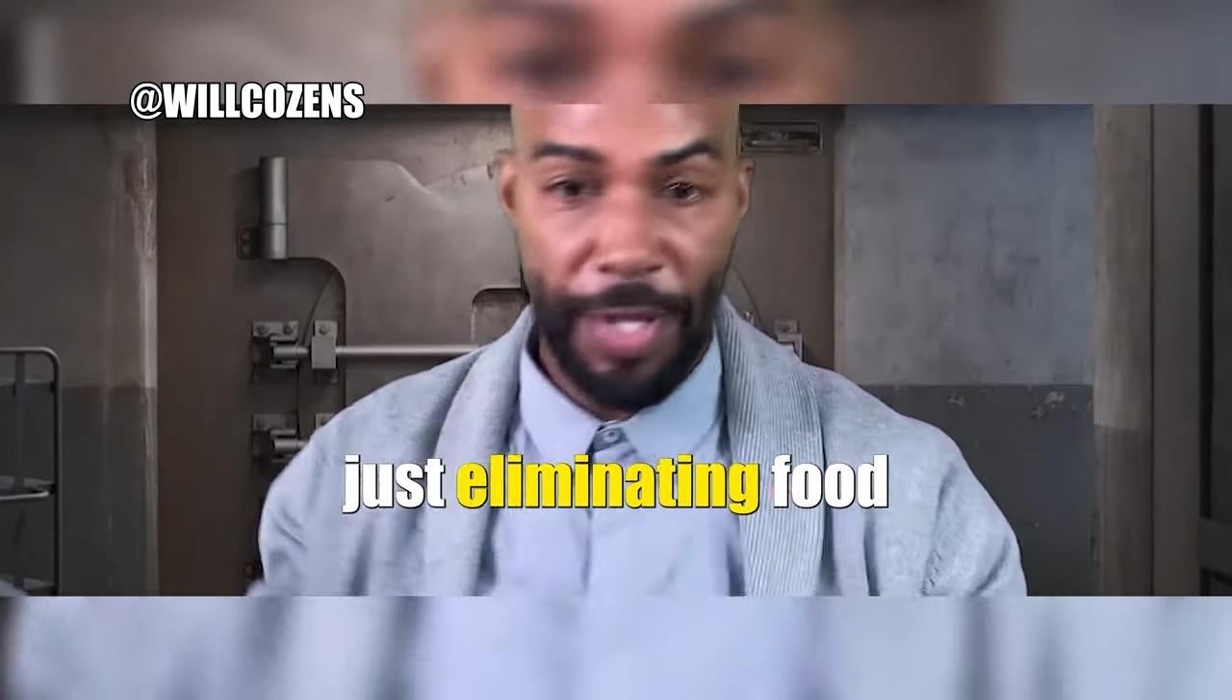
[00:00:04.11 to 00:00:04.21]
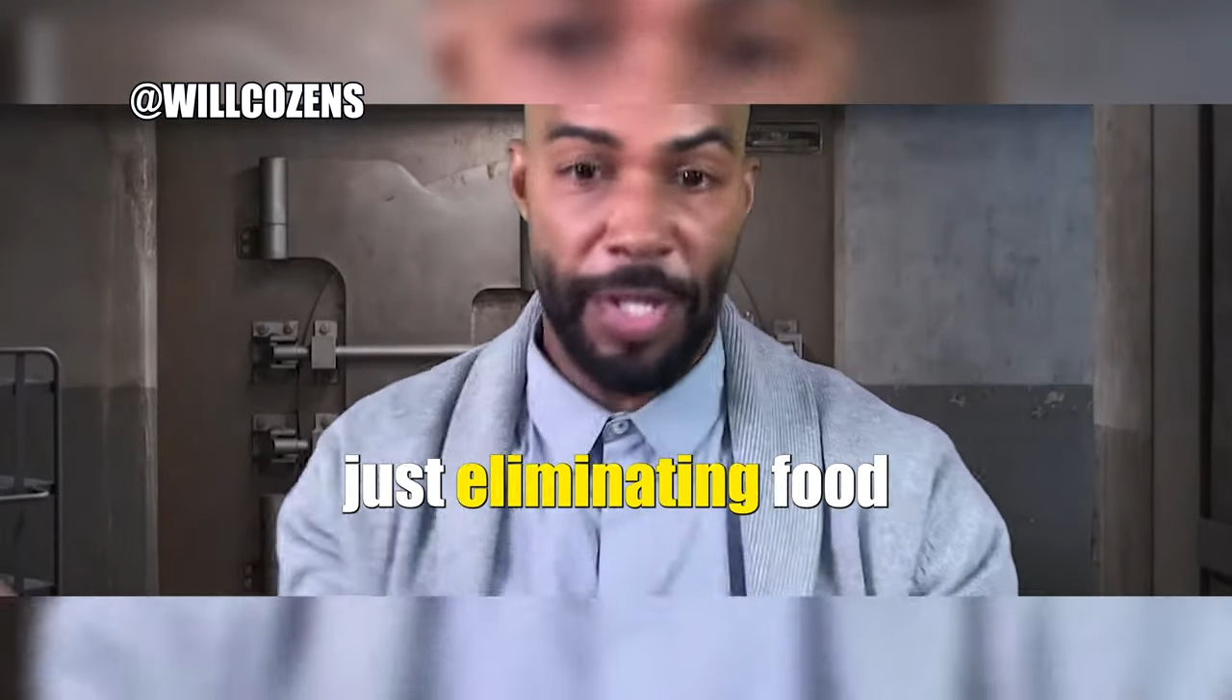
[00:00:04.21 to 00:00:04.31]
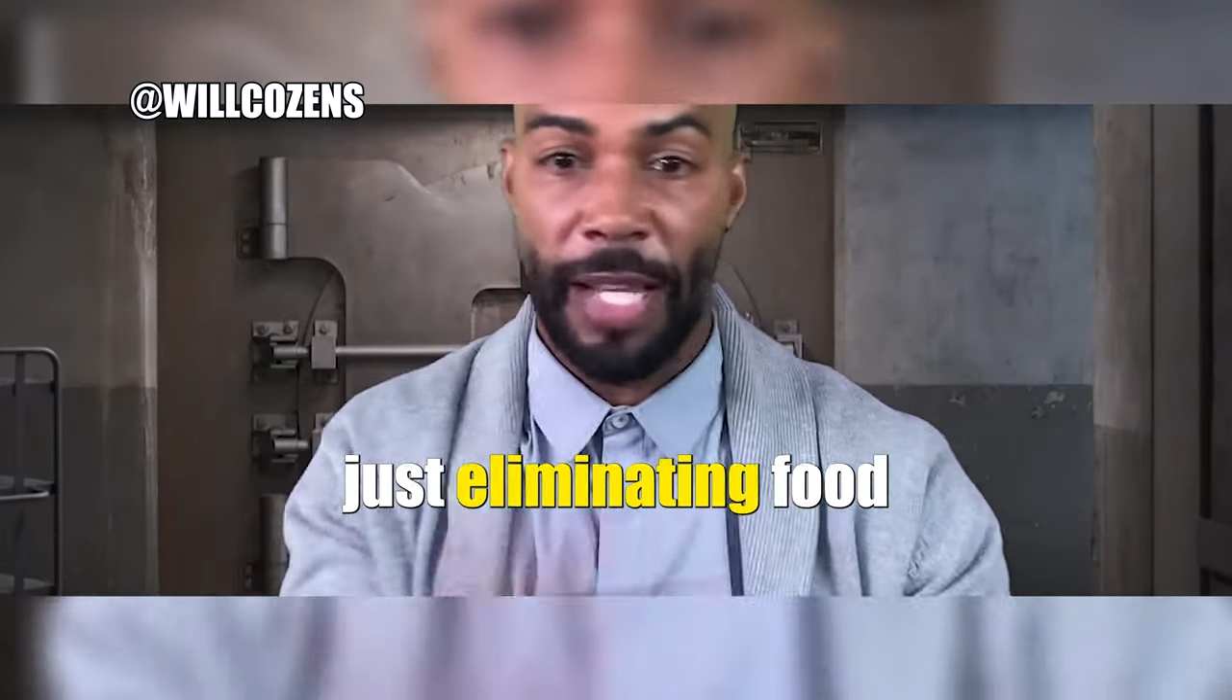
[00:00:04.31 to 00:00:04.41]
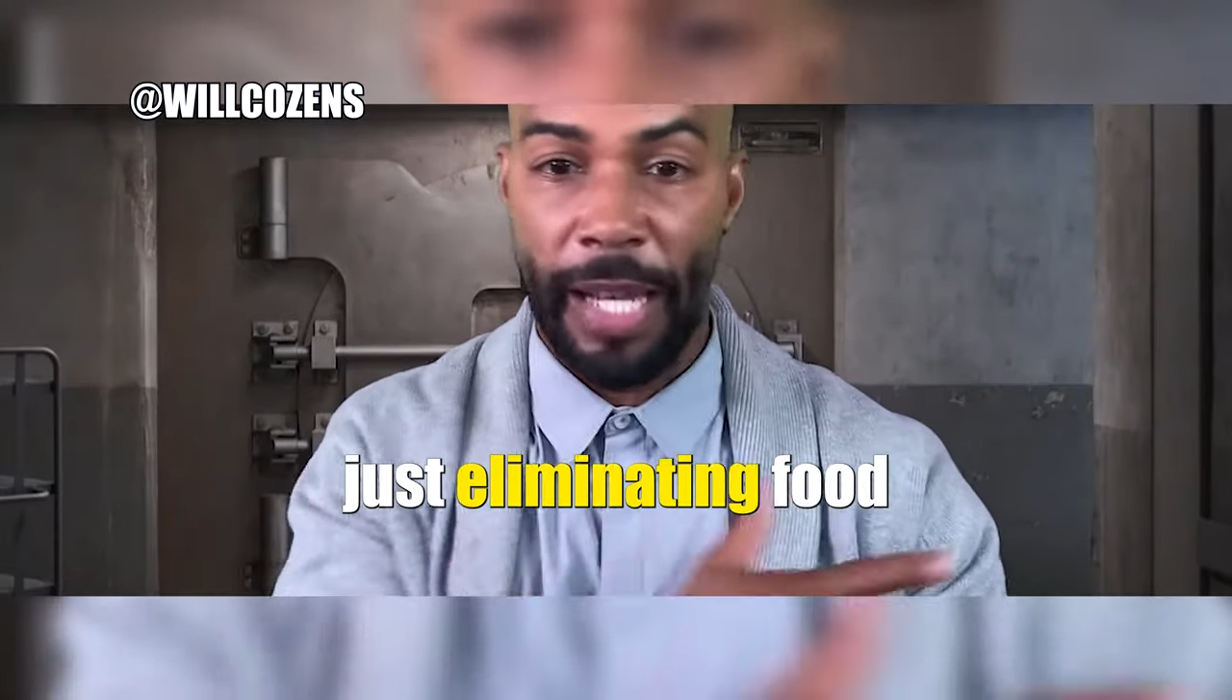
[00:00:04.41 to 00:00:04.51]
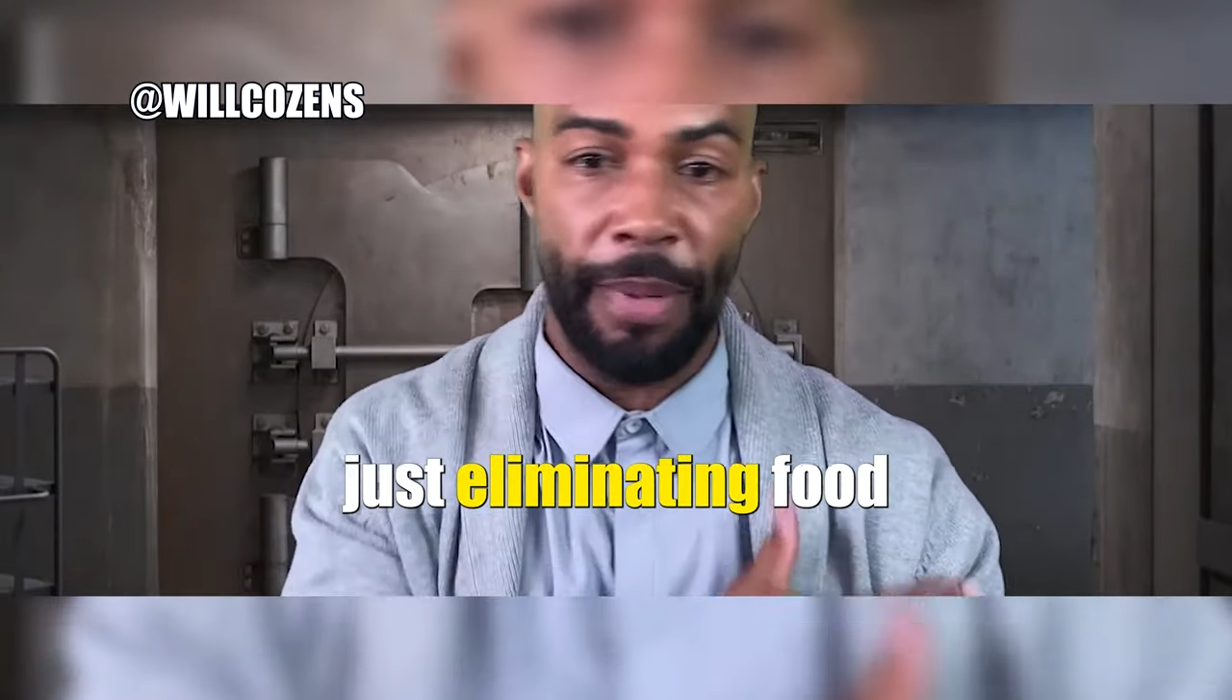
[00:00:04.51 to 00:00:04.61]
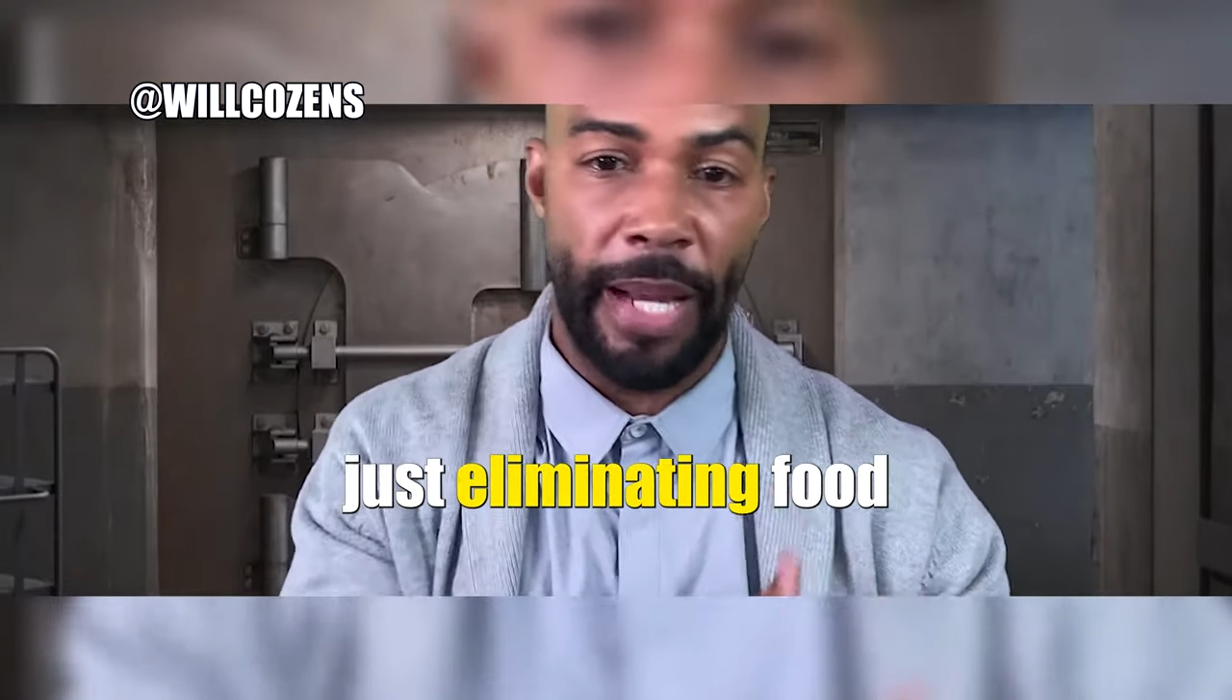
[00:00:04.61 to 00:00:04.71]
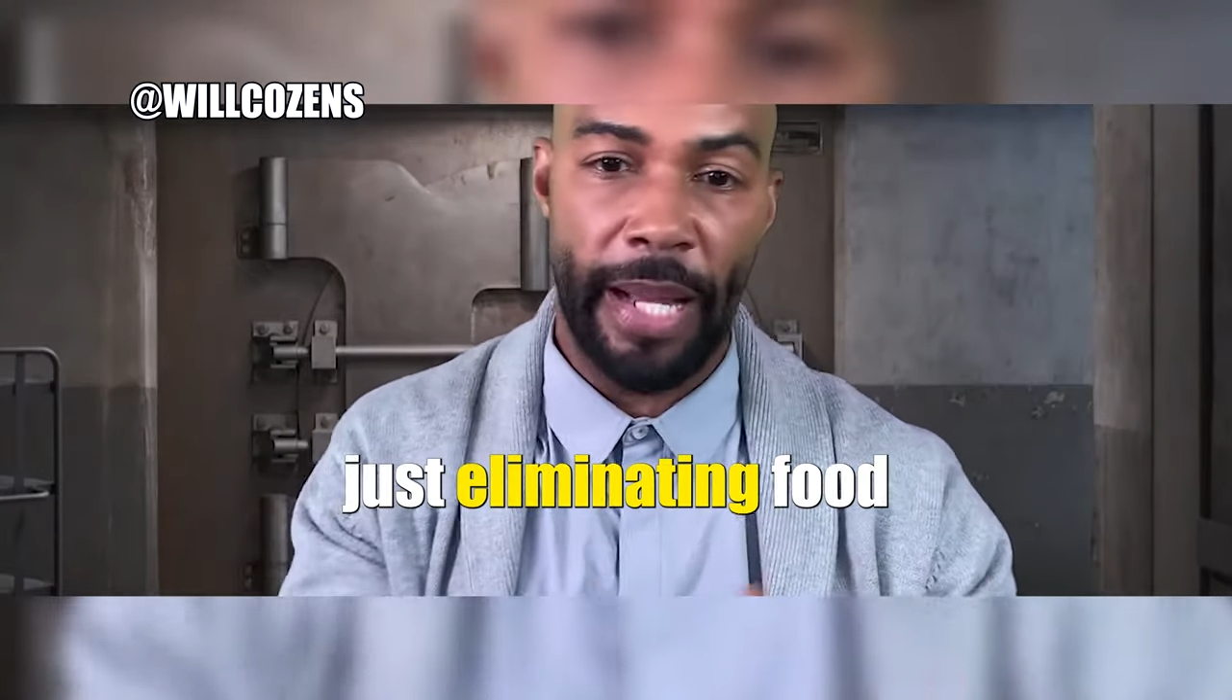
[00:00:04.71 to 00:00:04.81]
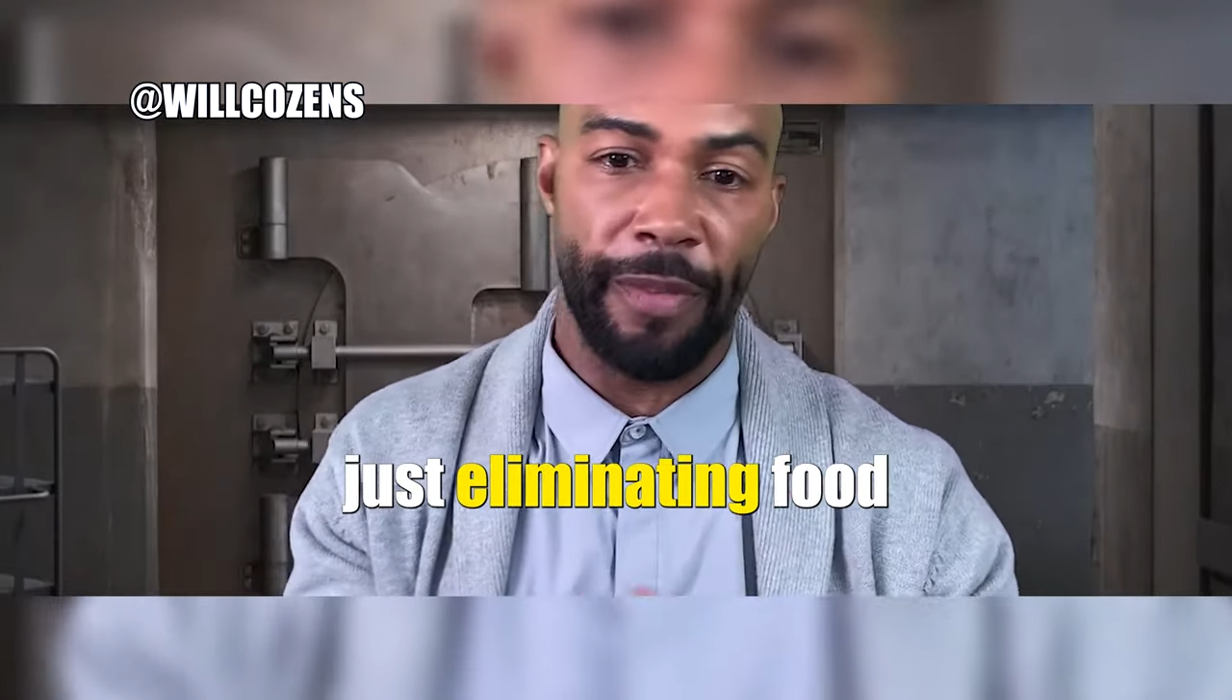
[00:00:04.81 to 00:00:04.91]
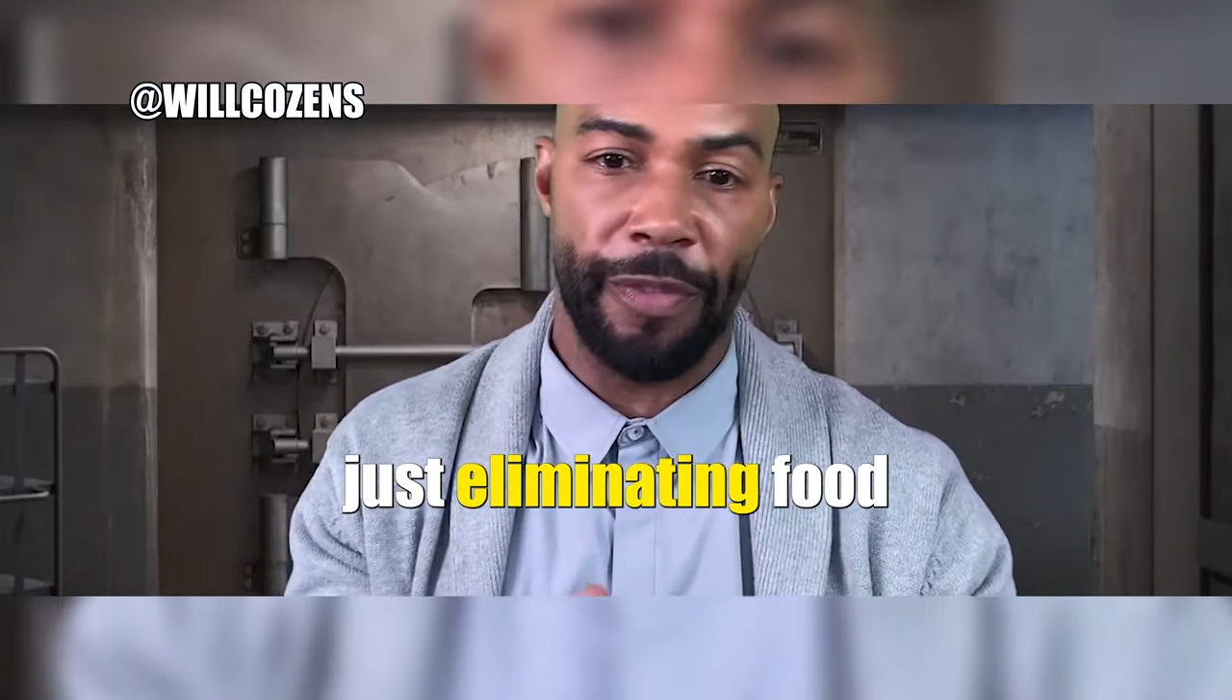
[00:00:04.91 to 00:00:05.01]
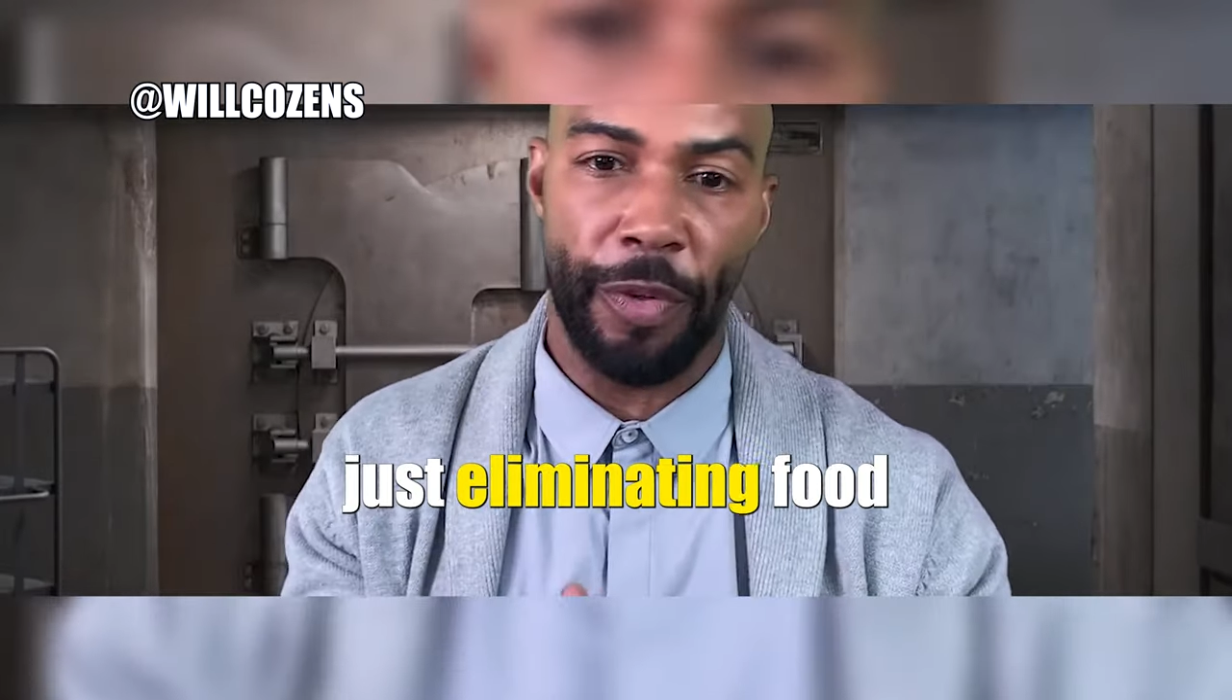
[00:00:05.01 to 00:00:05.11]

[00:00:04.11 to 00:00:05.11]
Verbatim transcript: just eliminating